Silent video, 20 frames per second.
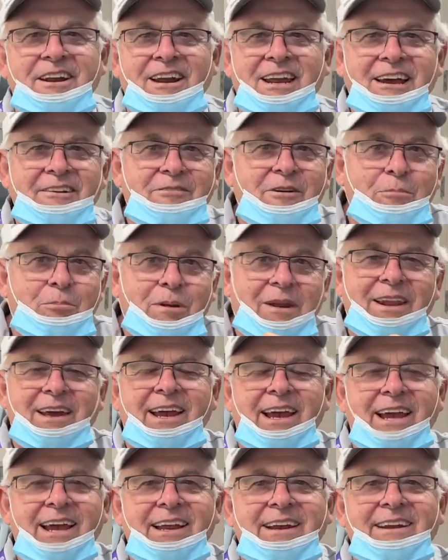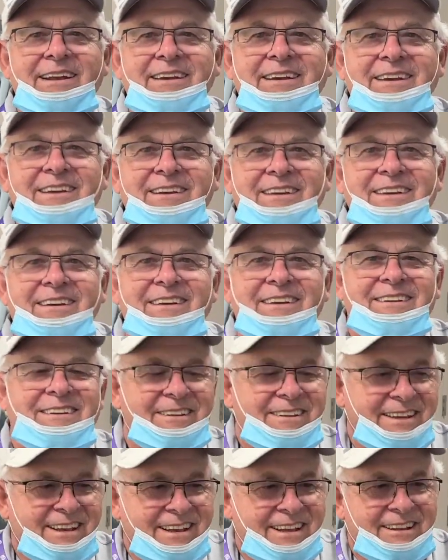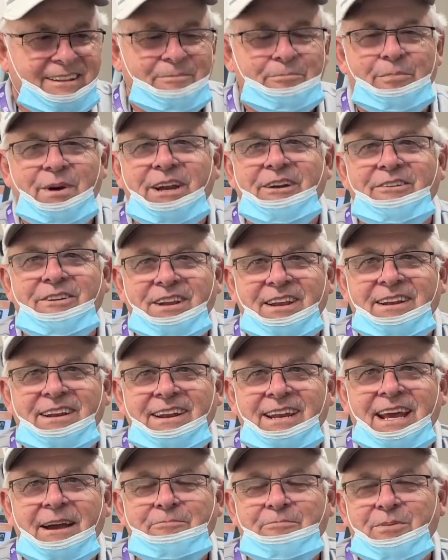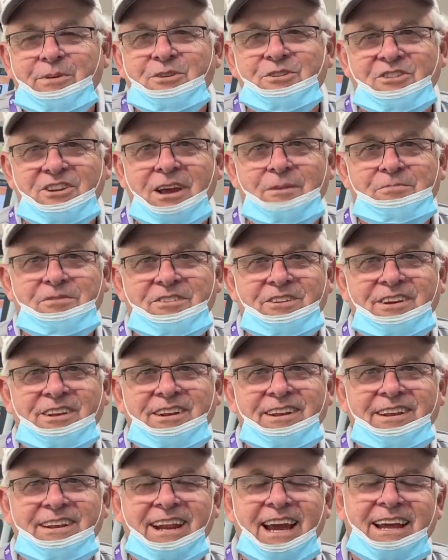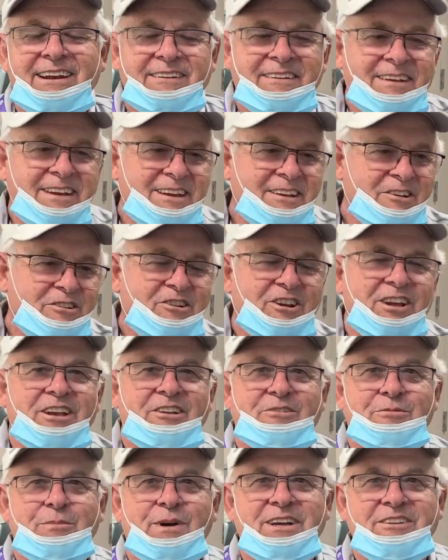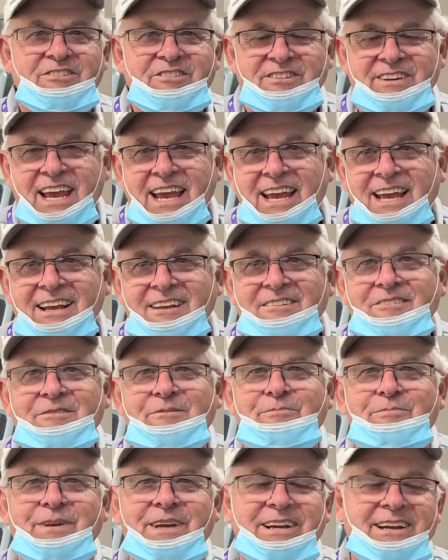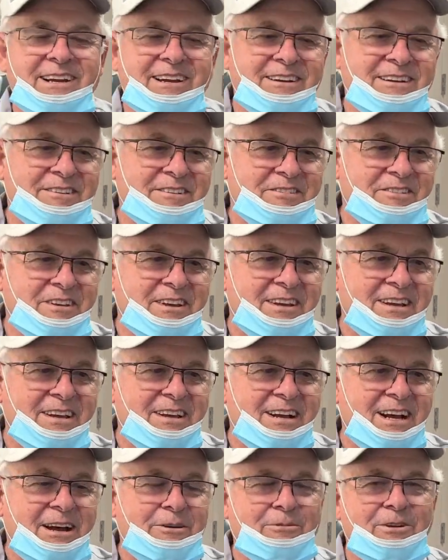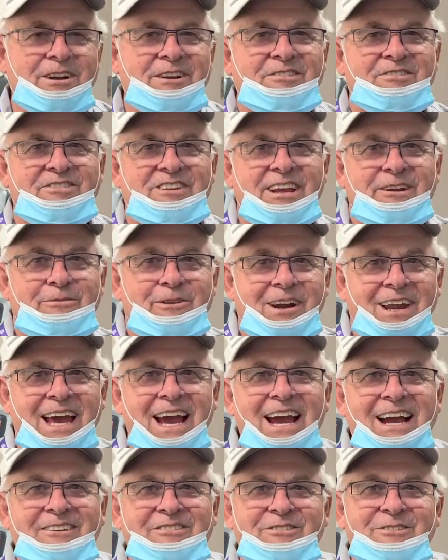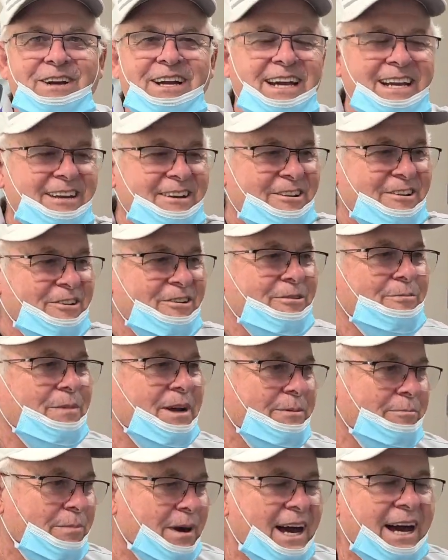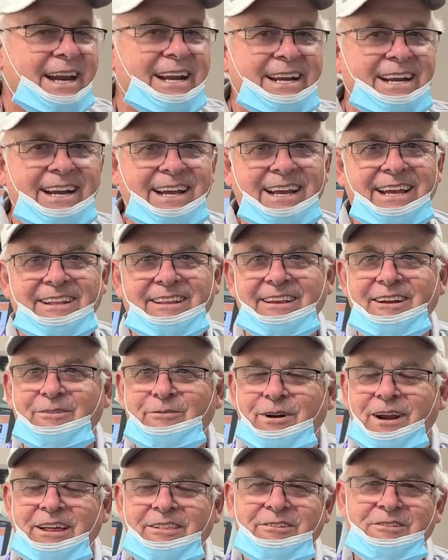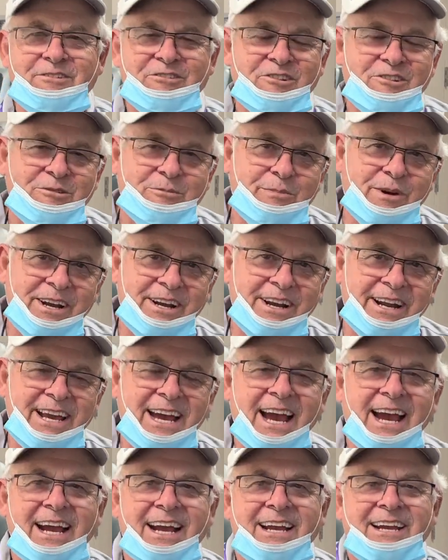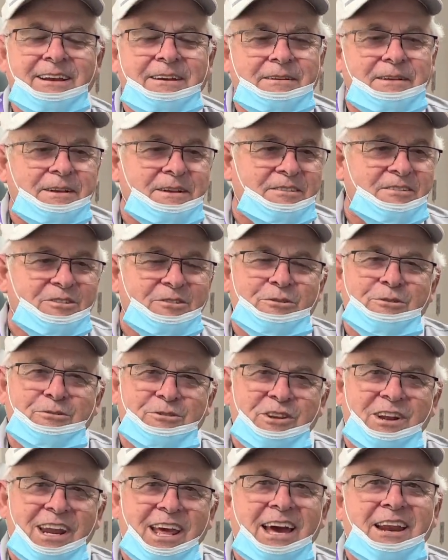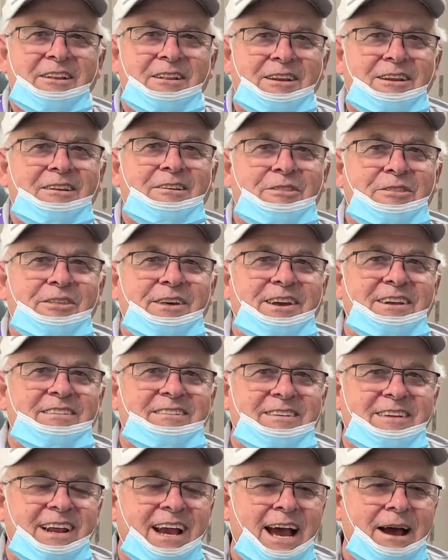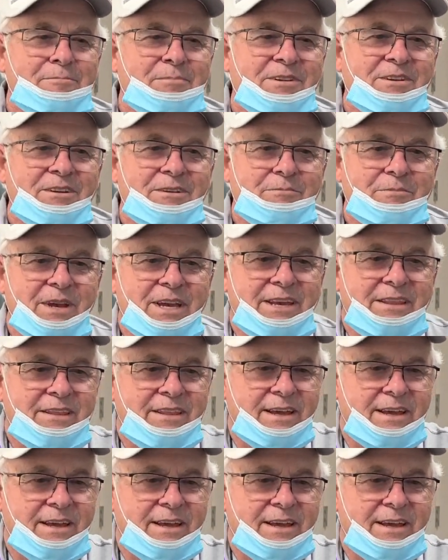level plane to get better depth perception, and that changed my stance because I wanted to stay relaxed, so I had to turn my body to get there rather than just my neck. So there's a lot of little things that happened to me